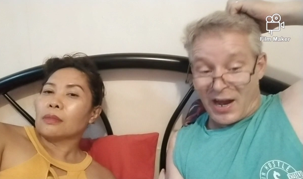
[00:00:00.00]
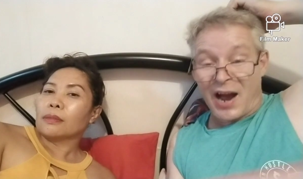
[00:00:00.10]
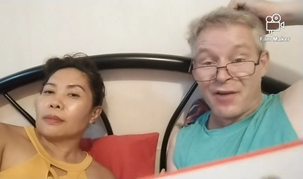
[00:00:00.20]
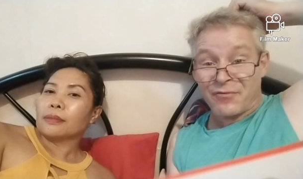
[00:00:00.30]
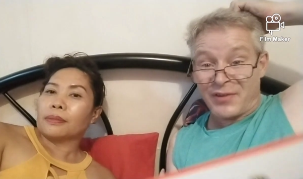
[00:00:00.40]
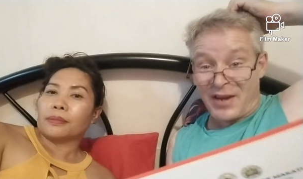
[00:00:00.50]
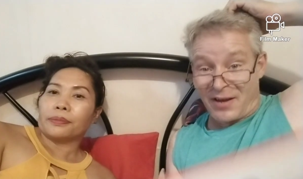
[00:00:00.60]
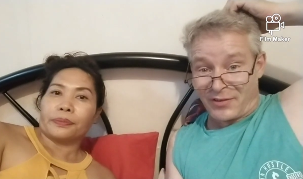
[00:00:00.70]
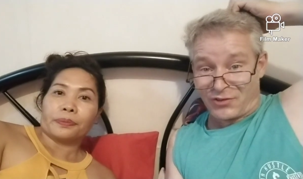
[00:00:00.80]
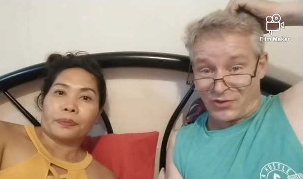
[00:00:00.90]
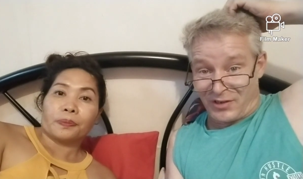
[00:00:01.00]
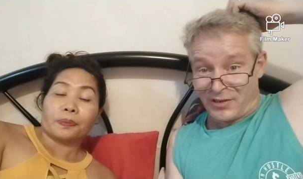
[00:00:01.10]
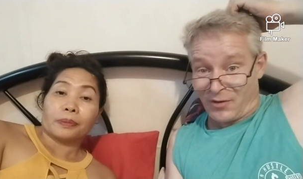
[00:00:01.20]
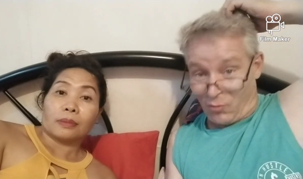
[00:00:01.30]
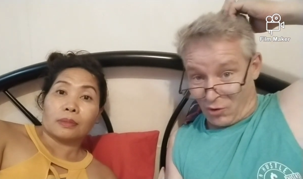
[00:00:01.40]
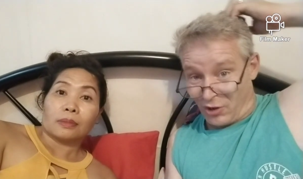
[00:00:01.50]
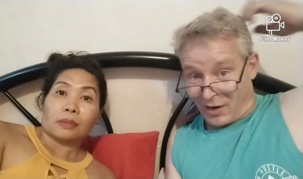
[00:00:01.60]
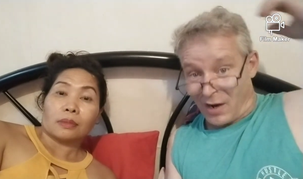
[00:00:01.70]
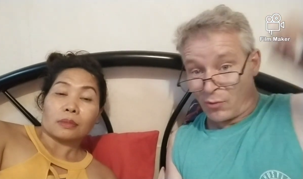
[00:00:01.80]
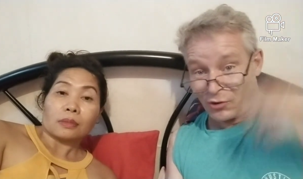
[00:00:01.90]
Speaker 1: I've never seen a word
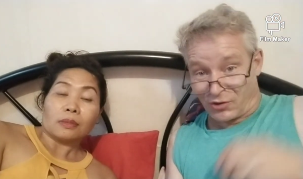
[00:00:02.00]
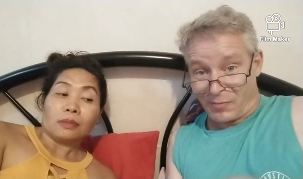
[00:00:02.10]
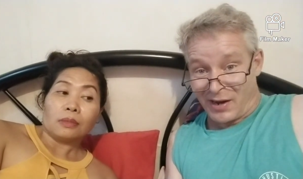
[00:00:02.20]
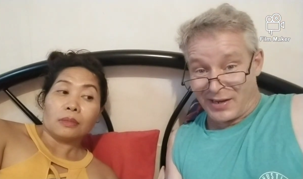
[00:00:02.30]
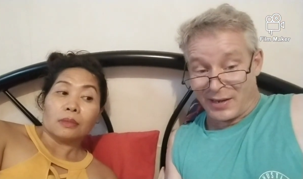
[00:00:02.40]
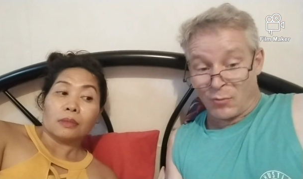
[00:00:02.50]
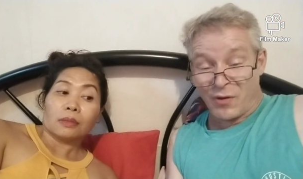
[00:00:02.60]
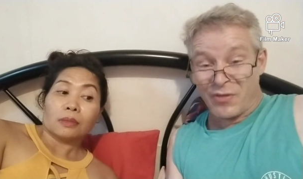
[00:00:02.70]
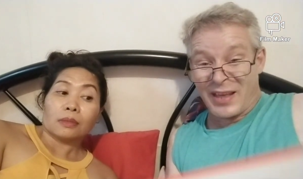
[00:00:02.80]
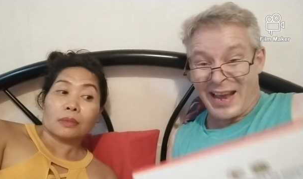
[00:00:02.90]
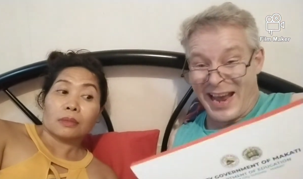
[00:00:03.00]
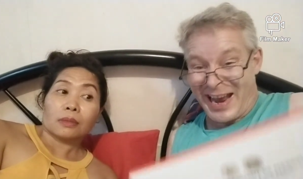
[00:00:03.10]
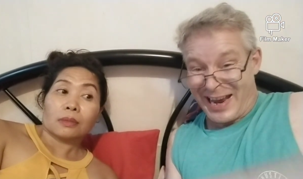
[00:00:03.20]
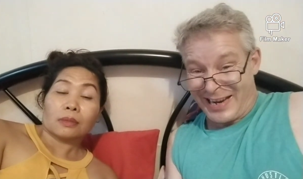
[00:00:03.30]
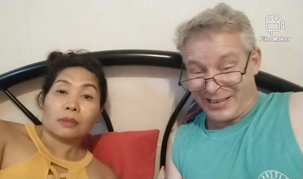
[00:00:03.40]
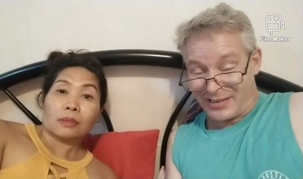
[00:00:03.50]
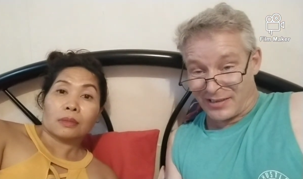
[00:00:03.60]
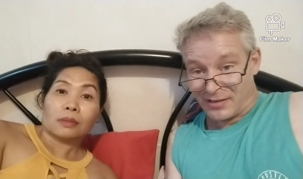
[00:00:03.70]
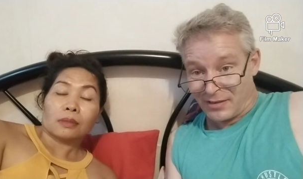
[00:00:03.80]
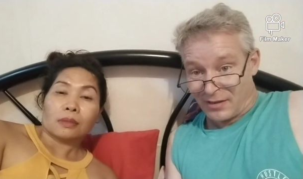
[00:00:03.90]
I was smiling with
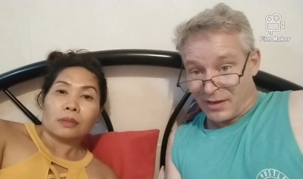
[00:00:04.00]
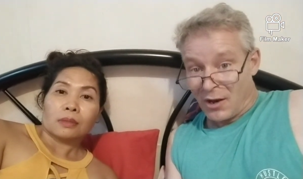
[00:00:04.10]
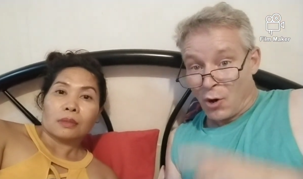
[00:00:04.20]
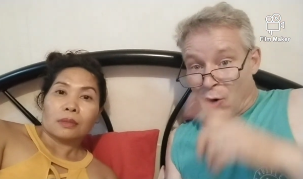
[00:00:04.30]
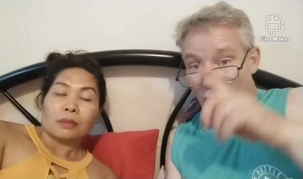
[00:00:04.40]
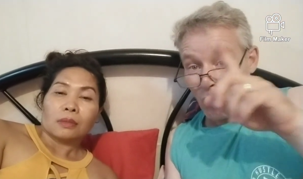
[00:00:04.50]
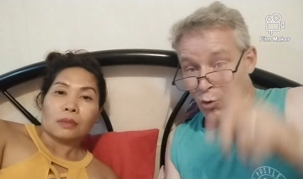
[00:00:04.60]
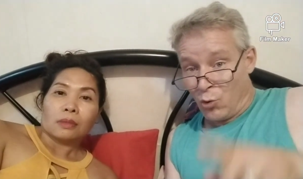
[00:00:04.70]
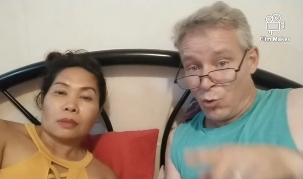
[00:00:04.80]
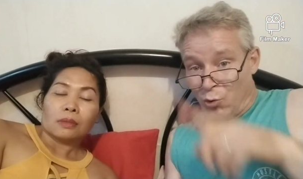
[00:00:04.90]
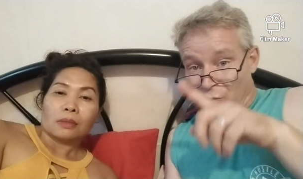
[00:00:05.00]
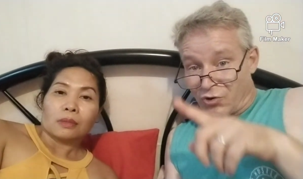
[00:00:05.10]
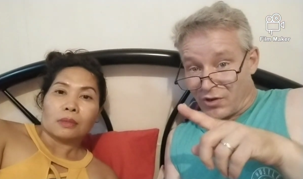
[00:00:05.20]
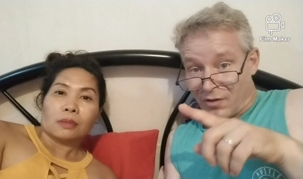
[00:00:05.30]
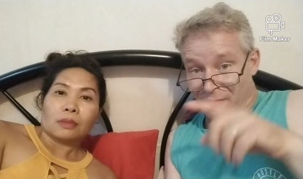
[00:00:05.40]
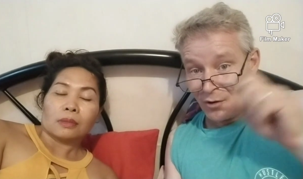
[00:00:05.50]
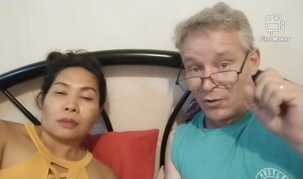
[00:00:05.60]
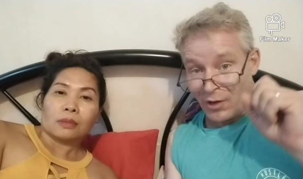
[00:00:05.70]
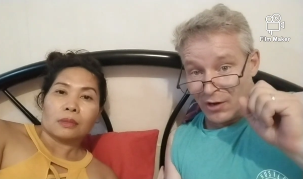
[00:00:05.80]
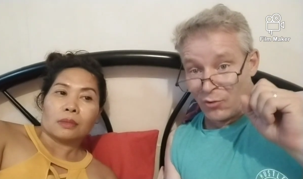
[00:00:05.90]
eight U's.
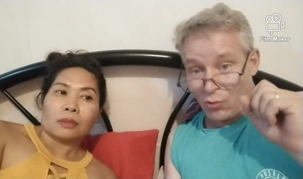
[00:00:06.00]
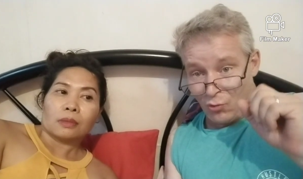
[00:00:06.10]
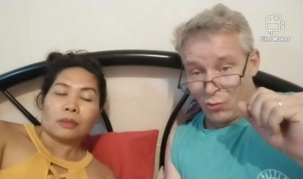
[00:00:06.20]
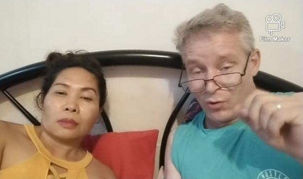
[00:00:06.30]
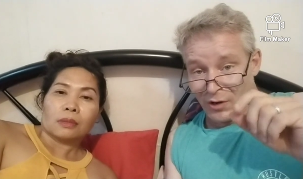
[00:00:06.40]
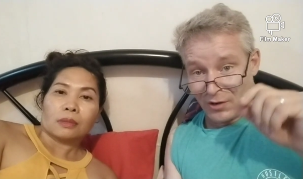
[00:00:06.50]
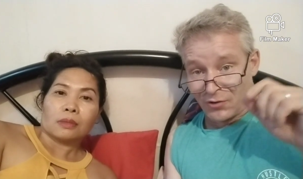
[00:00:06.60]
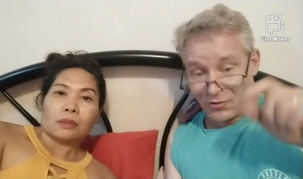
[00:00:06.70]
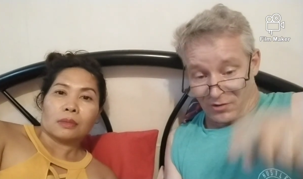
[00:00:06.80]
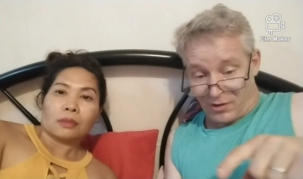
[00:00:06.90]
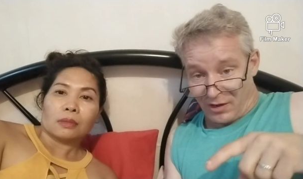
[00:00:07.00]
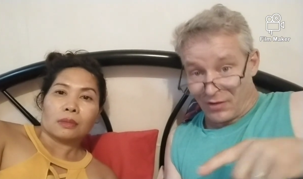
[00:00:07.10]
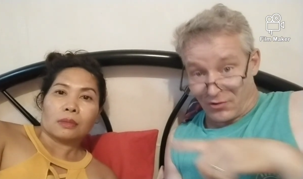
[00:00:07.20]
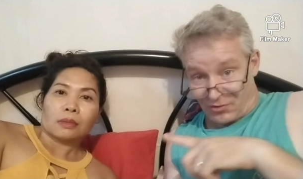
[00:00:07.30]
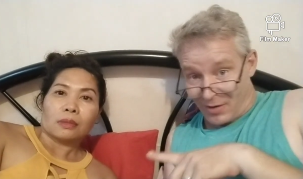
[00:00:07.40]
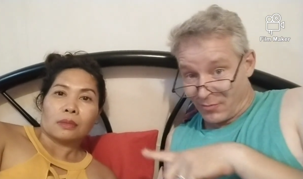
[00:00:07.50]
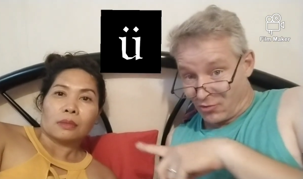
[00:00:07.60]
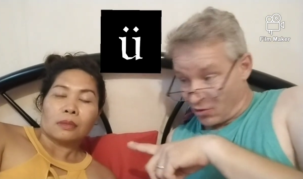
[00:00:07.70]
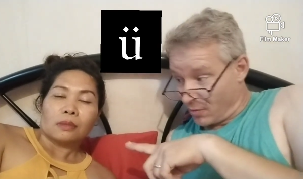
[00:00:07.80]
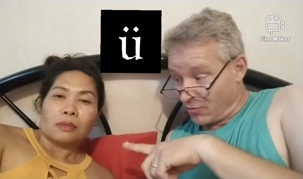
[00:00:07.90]
And U, it is the same in
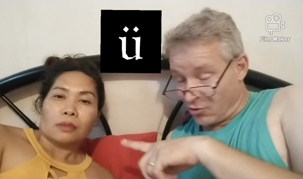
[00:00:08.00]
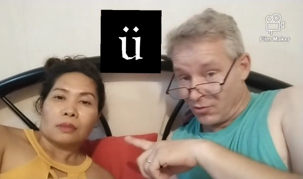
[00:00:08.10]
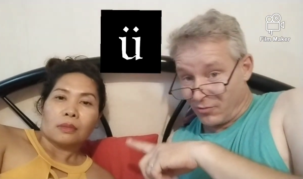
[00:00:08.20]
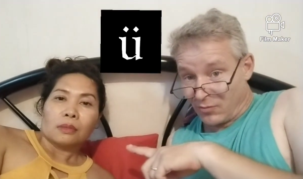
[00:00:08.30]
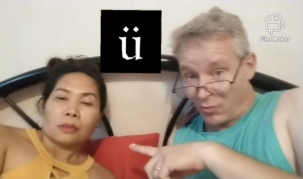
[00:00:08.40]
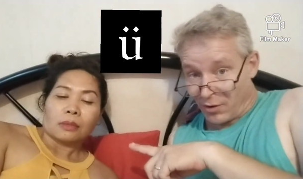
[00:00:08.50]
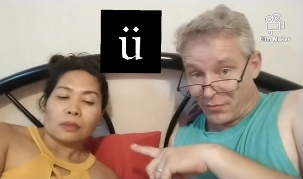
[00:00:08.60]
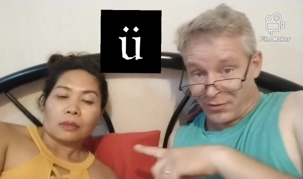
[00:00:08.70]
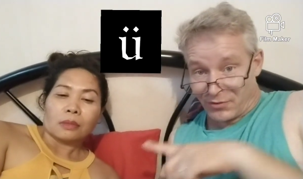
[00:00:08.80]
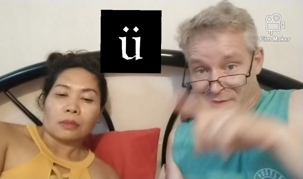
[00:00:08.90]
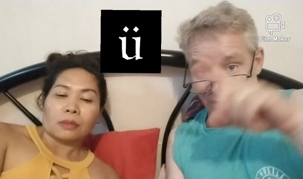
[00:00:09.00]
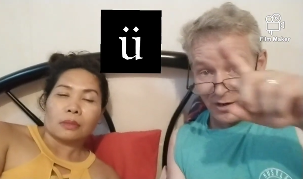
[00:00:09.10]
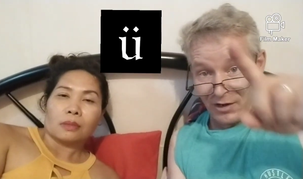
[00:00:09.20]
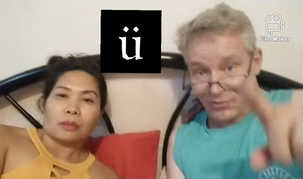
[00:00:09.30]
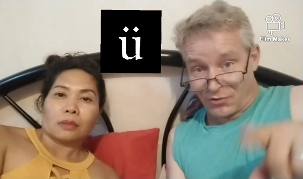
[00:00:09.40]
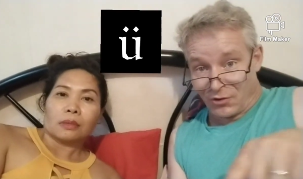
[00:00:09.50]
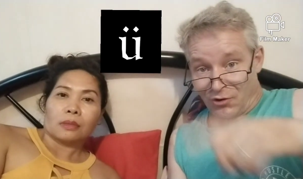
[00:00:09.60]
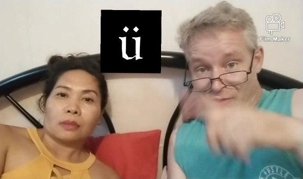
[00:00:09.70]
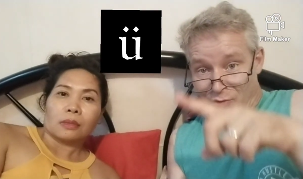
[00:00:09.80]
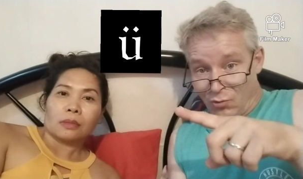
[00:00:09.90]
German. She read one of it. It's a
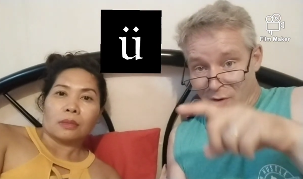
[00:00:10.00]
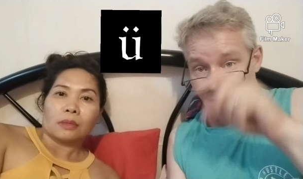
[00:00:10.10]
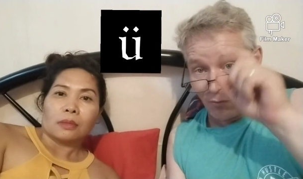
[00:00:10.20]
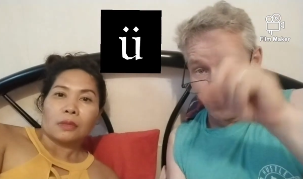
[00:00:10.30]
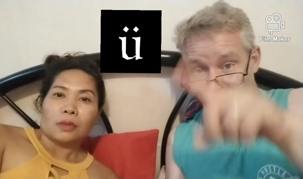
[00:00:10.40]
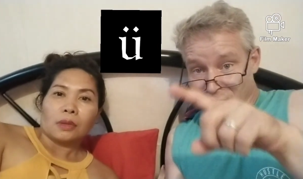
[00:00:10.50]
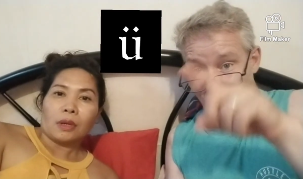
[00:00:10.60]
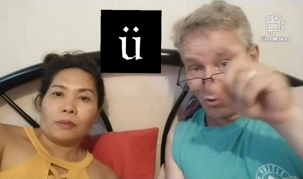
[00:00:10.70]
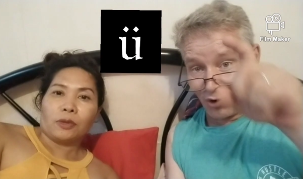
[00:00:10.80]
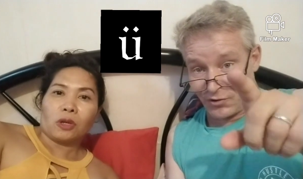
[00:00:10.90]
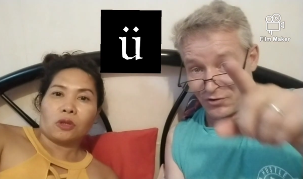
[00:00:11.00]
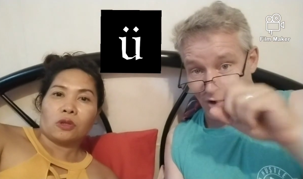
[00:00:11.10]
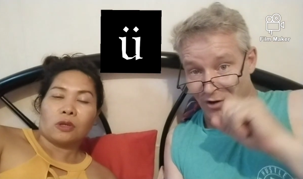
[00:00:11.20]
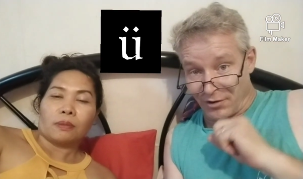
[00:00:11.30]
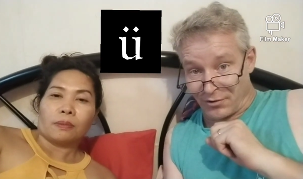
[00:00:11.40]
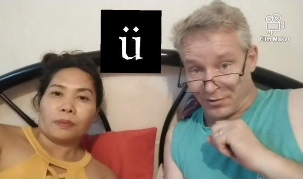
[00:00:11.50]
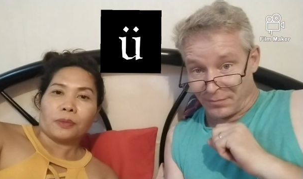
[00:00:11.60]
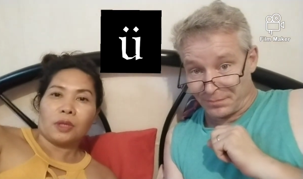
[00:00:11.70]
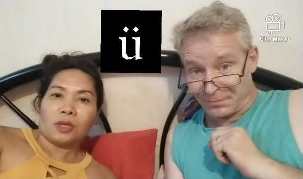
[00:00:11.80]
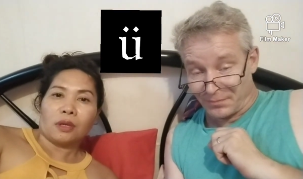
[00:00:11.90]
U with two dots on it.
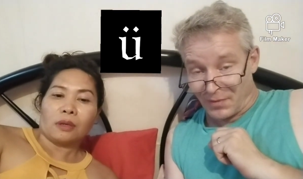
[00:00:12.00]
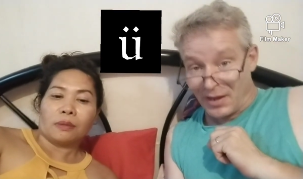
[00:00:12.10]
Yeah.